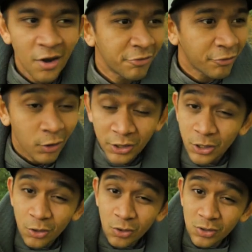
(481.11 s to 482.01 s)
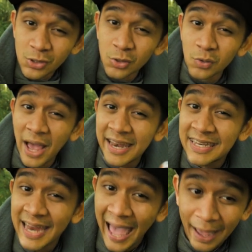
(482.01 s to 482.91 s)
For you to
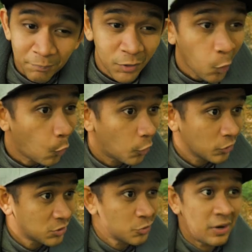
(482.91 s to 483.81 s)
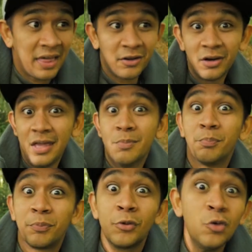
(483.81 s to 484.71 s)
adapt, or to rather
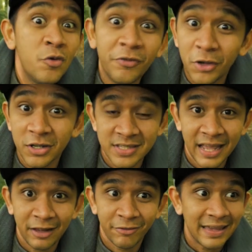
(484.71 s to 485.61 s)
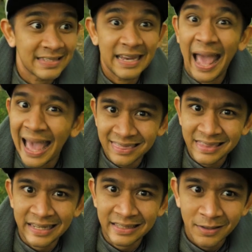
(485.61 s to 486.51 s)
improve yourself as an
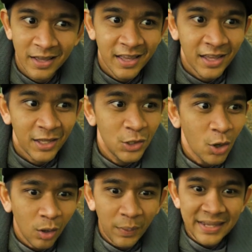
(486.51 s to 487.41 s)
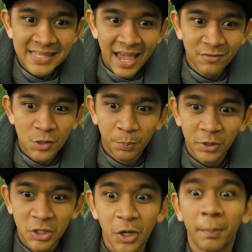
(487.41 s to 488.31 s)
athlete, you always have to
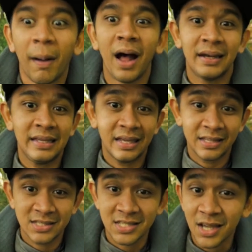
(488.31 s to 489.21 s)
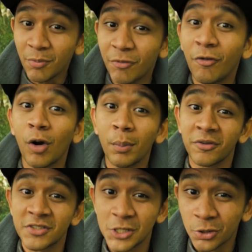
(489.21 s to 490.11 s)
put your body in some form
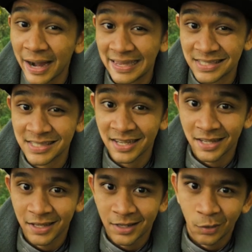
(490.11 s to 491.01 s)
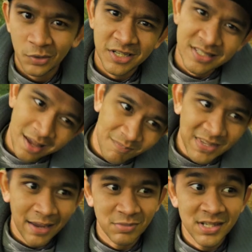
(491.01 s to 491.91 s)
of stress, which is
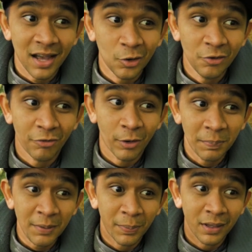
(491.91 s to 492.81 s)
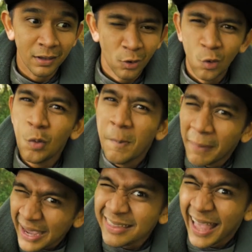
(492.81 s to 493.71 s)
sometimes not good for people who
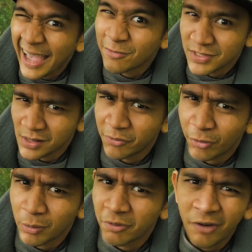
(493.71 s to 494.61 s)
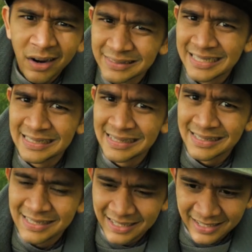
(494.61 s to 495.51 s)
might have some form of heart disease.